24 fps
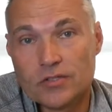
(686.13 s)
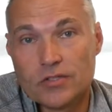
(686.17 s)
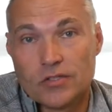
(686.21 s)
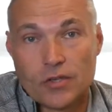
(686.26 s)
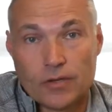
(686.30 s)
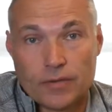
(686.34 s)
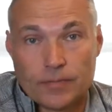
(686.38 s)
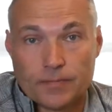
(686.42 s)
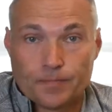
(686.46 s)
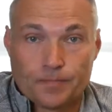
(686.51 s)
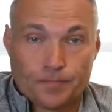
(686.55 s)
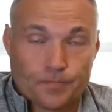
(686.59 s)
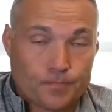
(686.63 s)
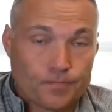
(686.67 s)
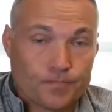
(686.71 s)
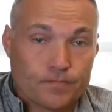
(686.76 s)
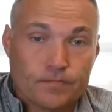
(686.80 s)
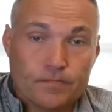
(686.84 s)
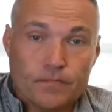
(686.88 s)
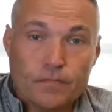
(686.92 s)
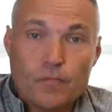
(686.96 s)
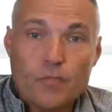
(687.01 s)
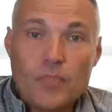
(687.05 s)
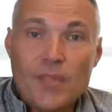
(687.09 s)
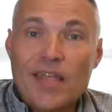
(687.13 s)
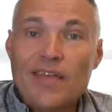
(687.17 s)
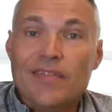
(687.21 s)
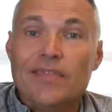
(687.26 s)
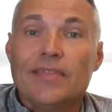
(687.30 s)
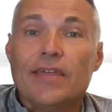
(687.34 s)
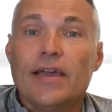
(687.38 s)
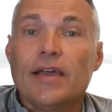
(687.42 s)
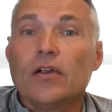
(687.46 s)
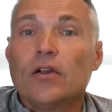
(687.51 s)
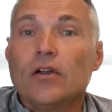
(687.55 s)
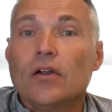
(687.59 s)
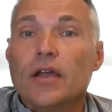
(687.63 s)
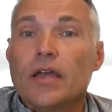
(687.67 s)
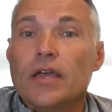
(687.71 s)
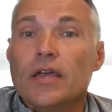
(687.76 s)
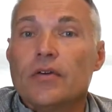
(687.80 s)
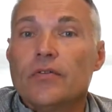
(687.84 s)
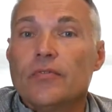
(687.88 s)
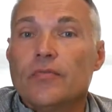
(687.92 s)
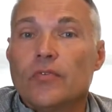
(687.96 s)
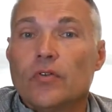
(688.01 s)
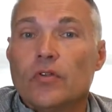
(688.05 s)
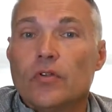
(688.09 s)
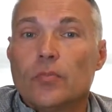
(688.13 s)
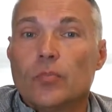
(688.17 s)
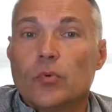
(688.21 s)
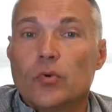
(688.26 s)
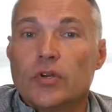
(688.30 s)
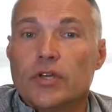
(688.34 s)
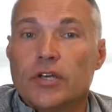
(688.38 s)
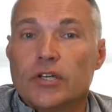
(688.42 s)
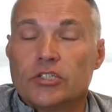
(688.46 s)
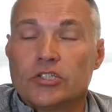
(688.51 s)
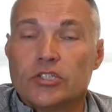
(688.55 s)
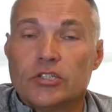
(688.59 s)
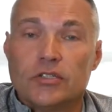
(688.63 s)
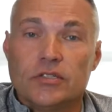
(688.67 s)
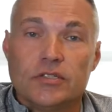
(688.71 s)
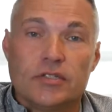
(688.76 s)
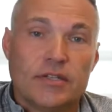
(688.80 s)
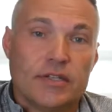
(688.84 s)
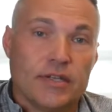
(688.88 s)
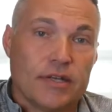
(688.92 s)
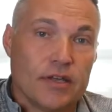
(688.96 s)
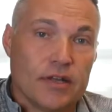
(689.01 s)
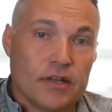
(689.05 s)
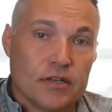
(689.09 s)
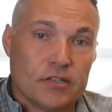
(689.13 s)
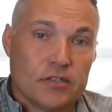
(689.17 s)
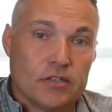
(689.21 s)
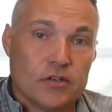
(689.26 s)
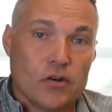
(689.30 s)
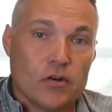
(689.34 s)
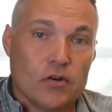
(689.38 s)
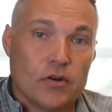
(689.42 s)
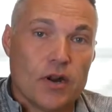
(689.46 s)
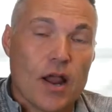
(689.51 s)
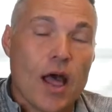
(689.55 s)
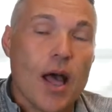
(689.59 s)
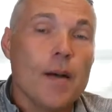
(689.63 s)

So there are a handful of predictions to get us started.